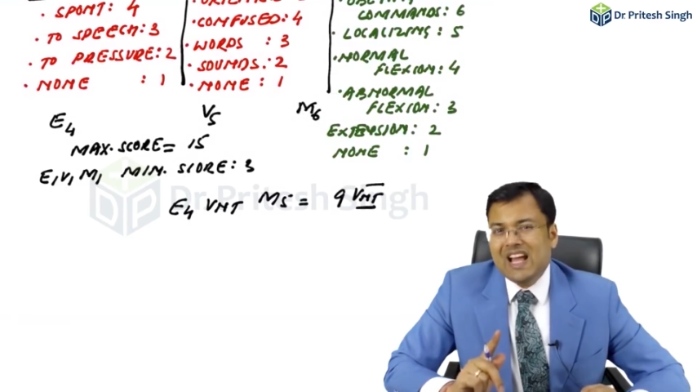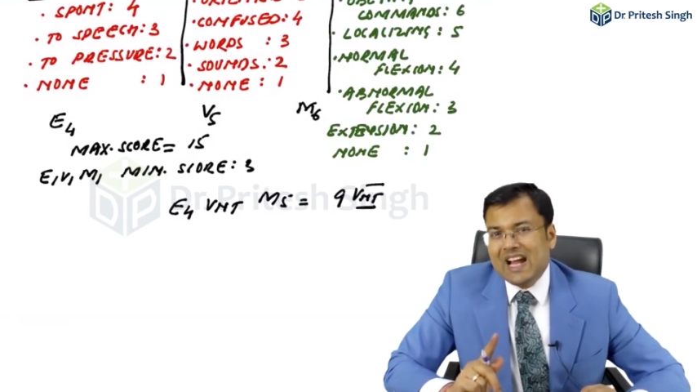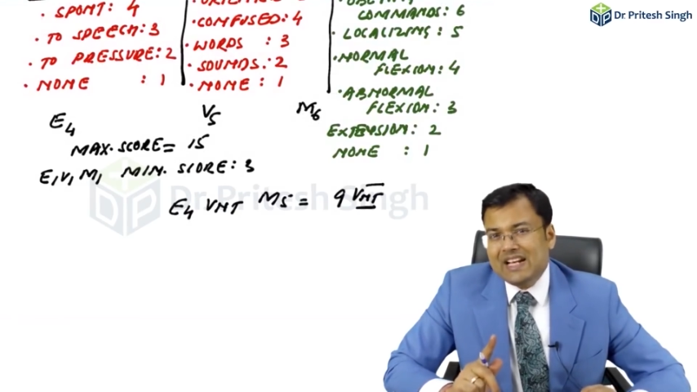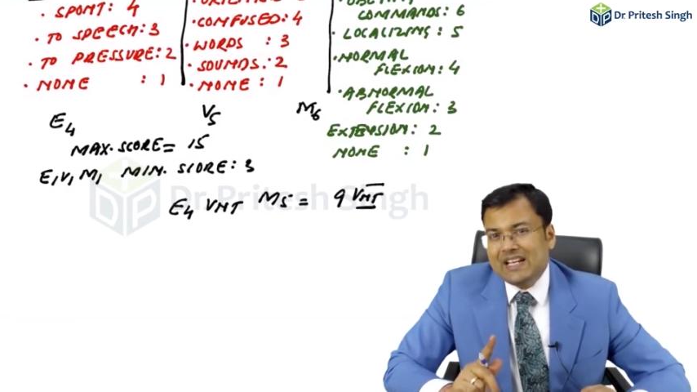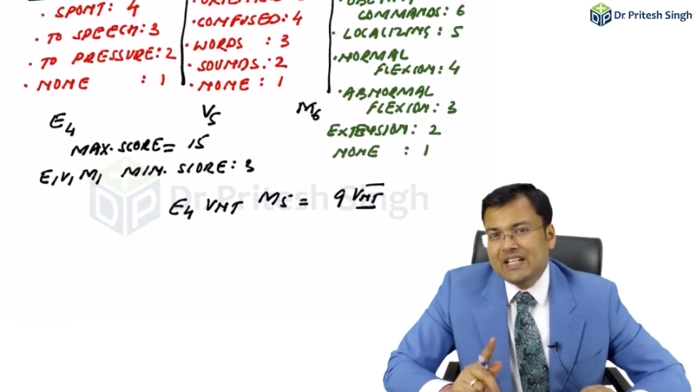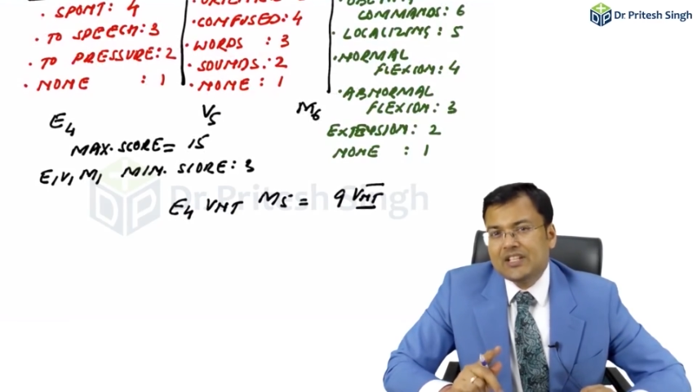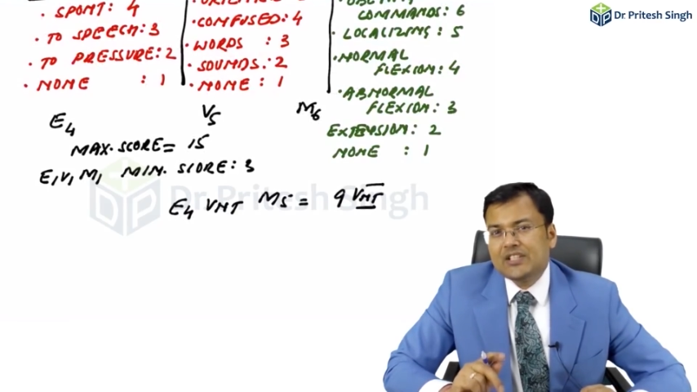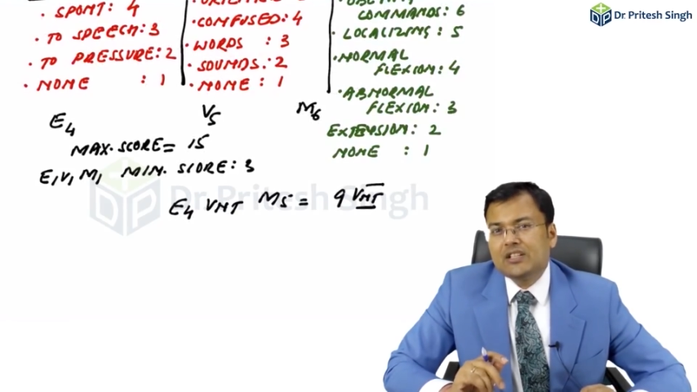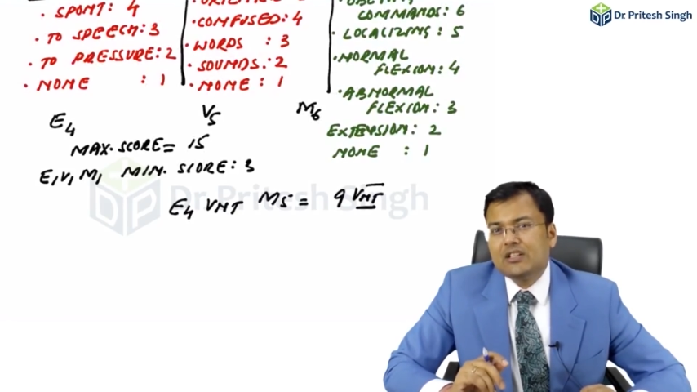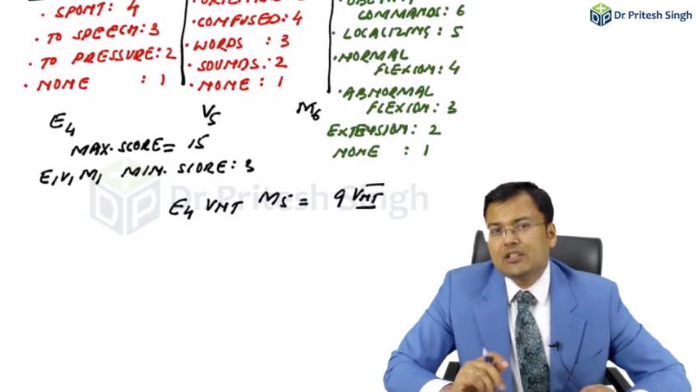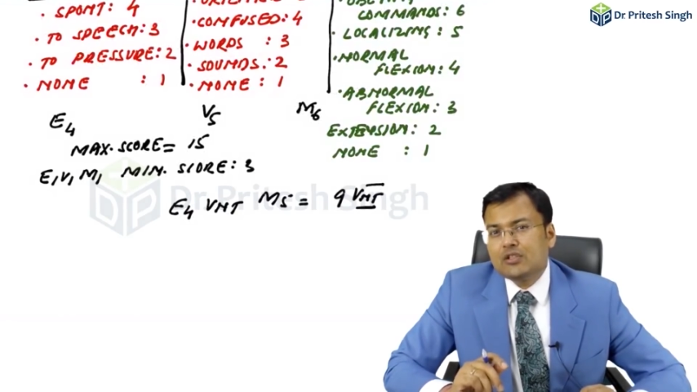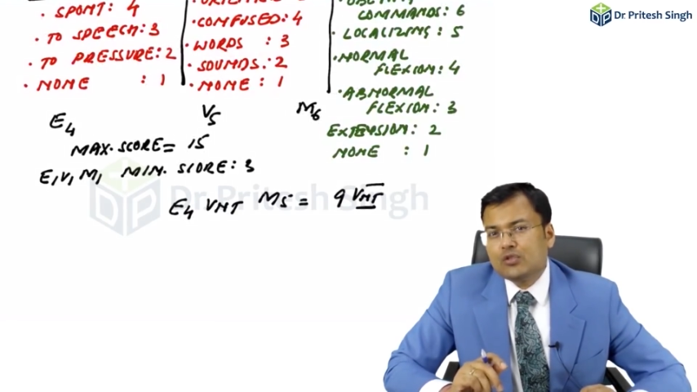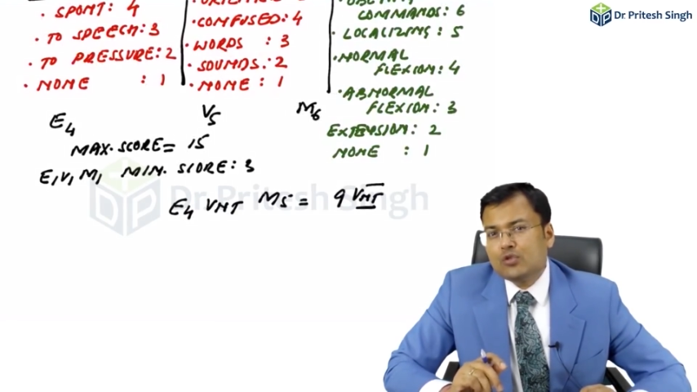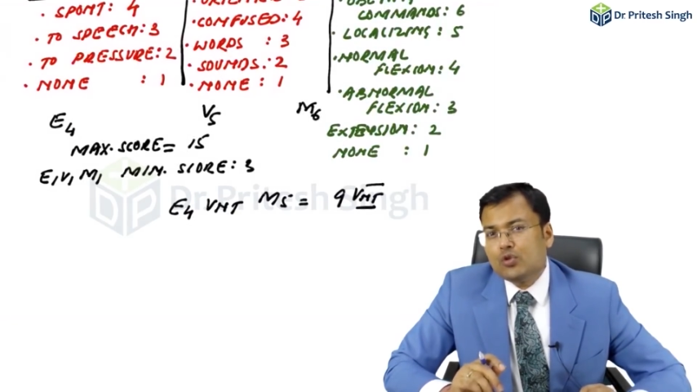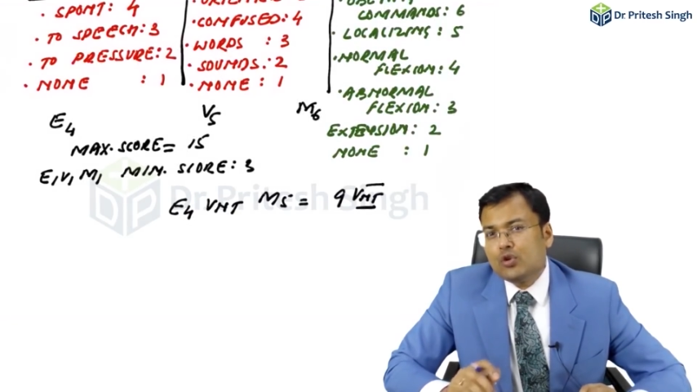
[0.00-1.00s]
additional
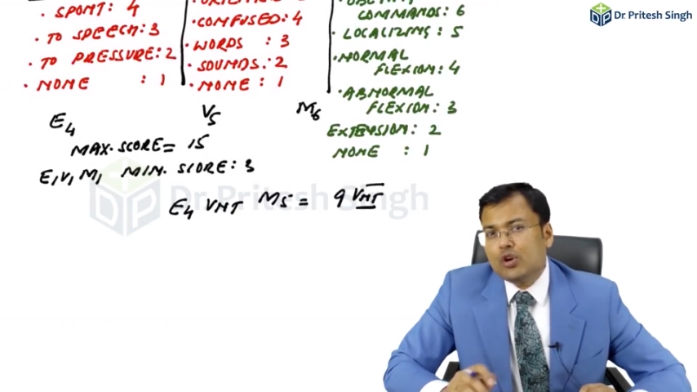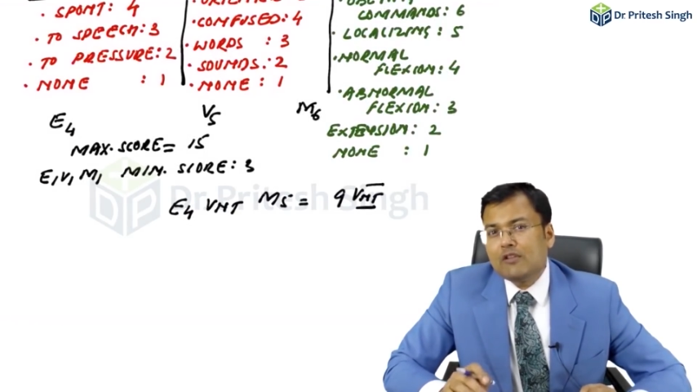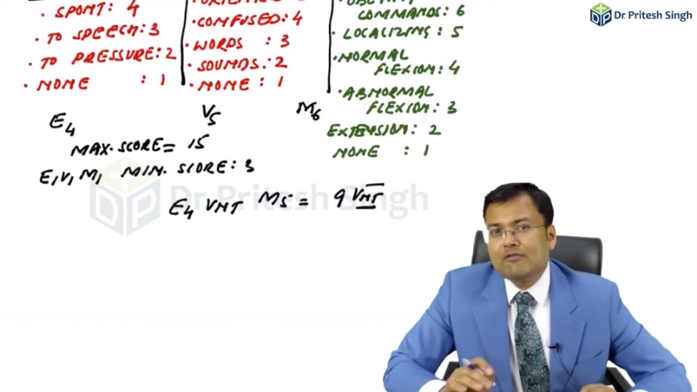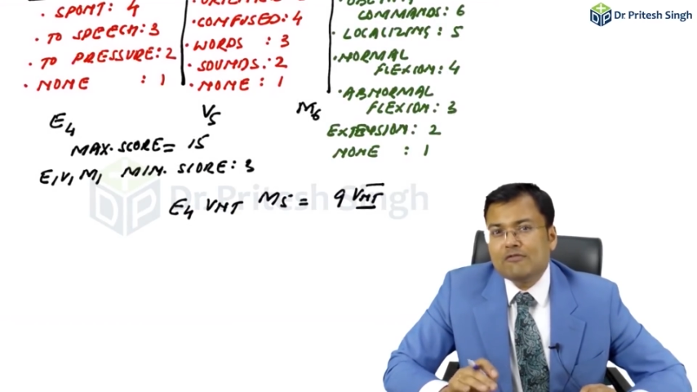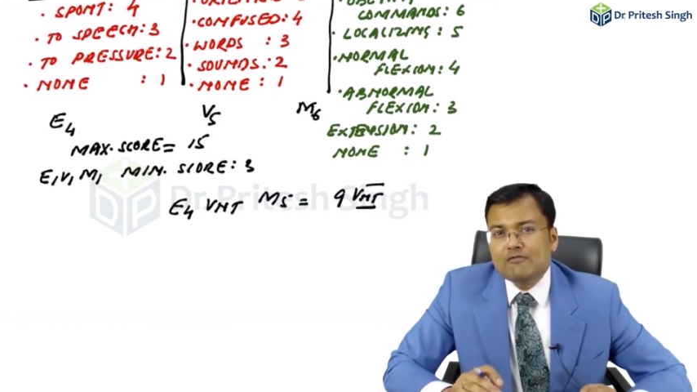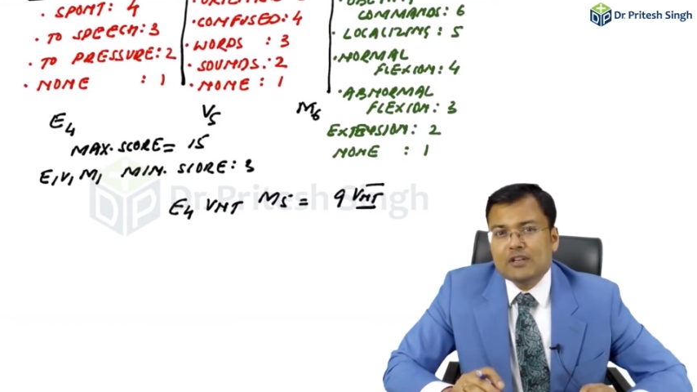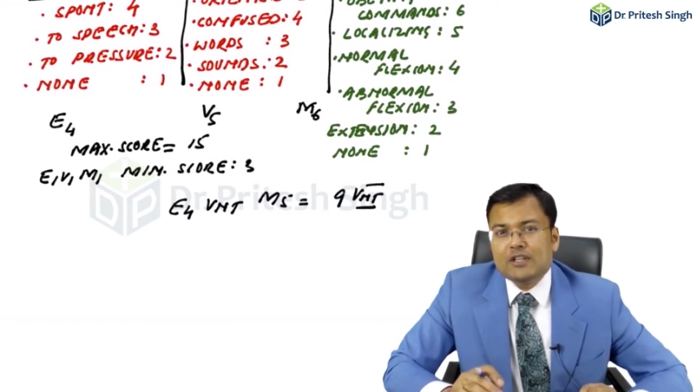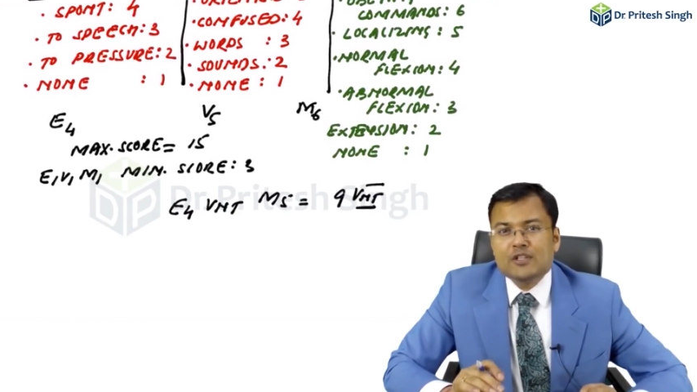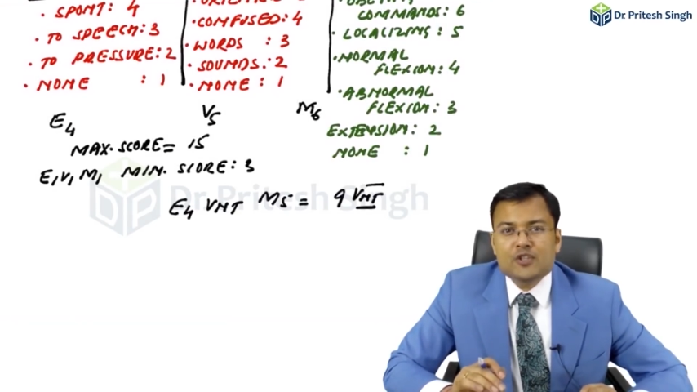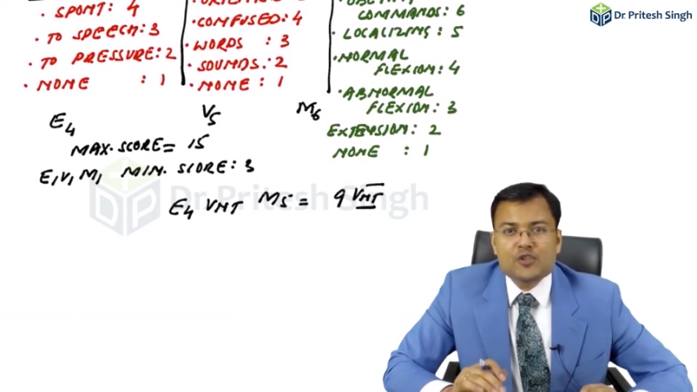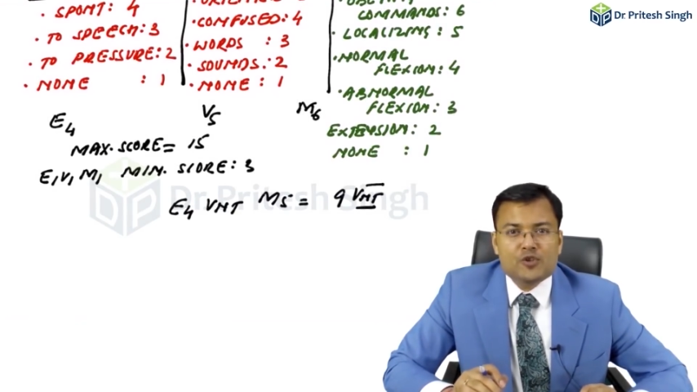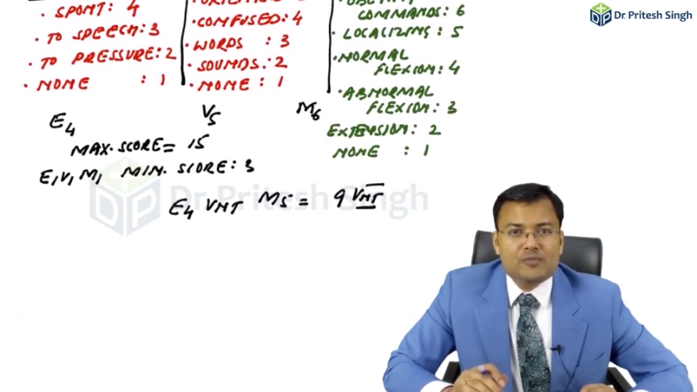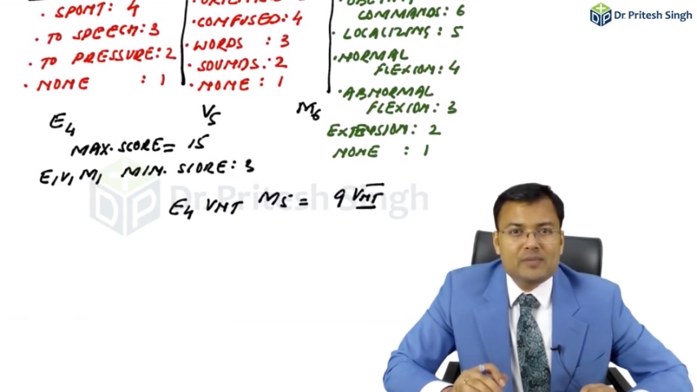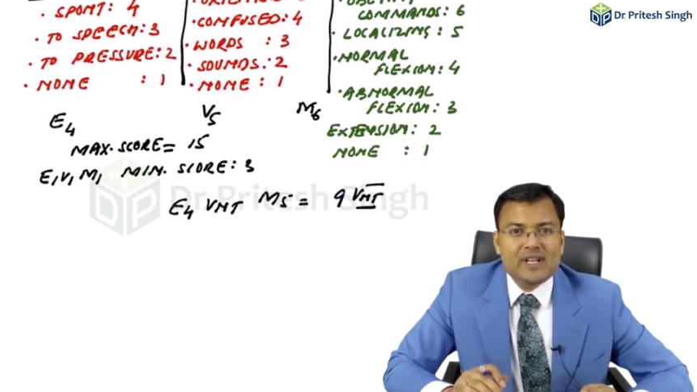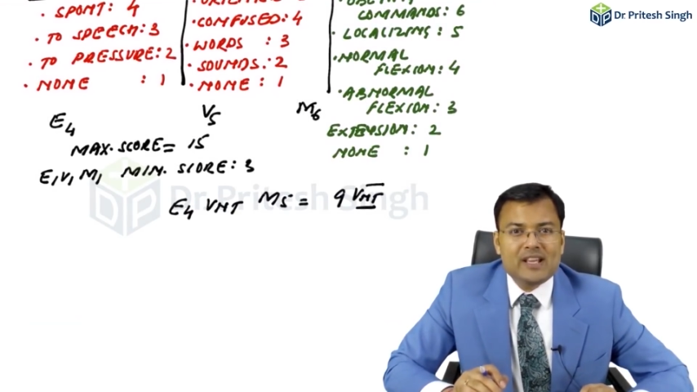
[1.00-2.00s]
score of 1
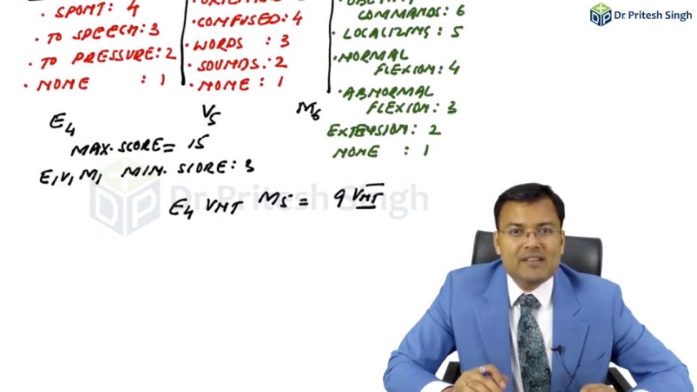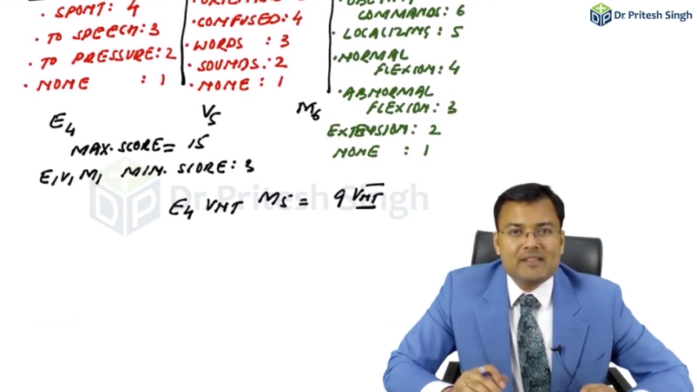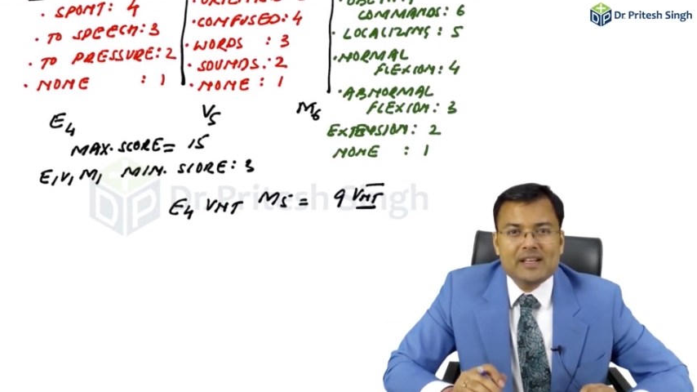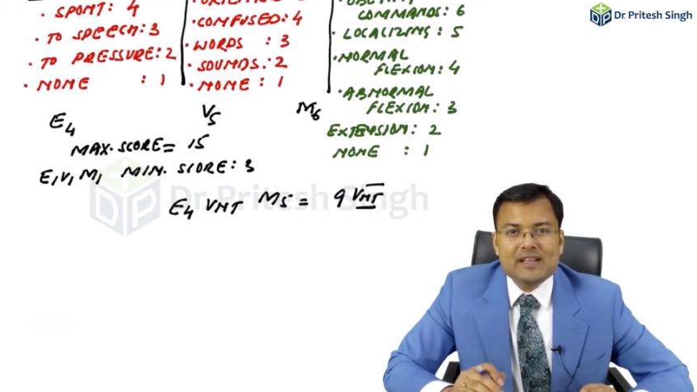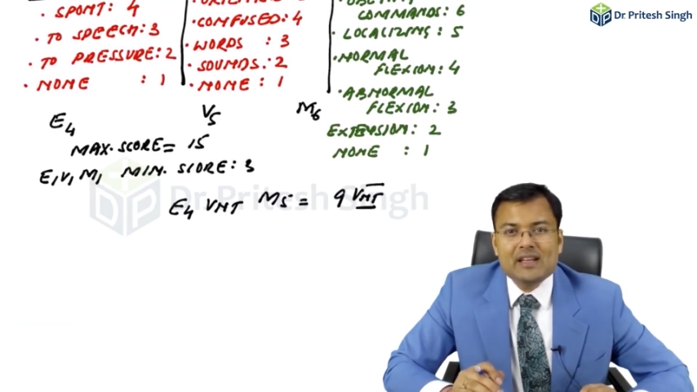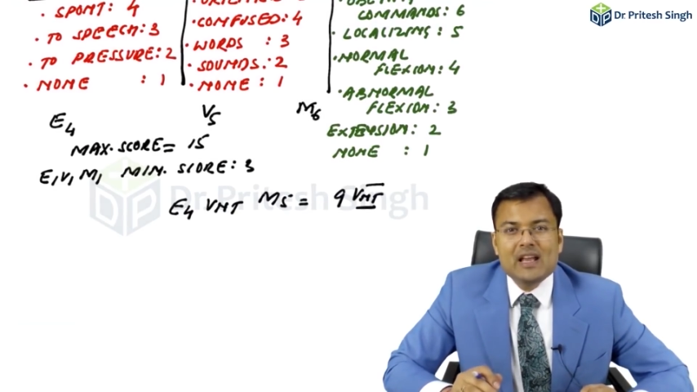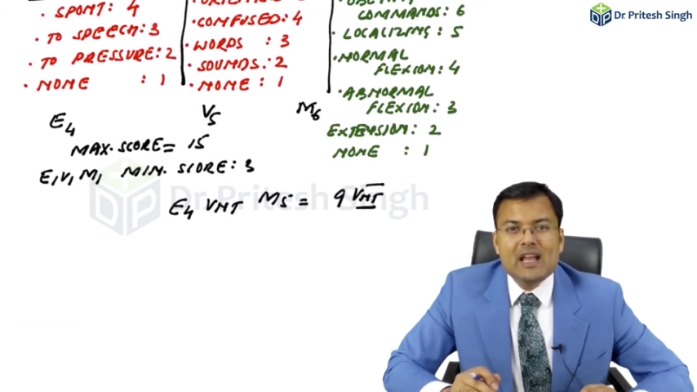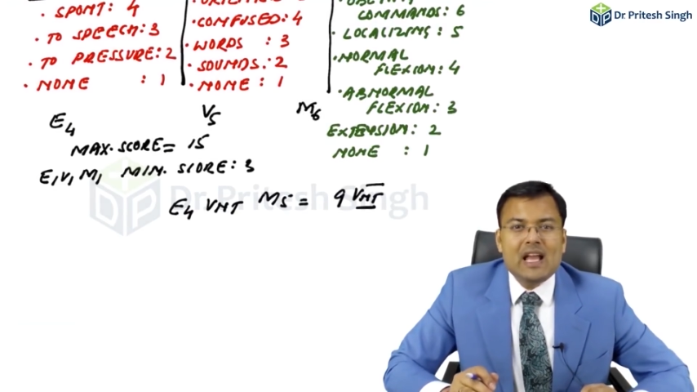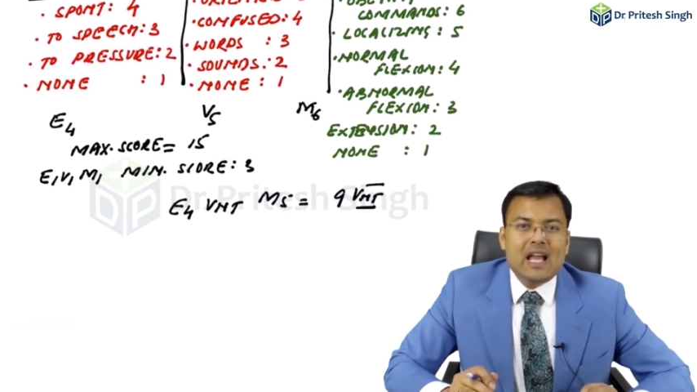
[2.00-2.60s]
should be given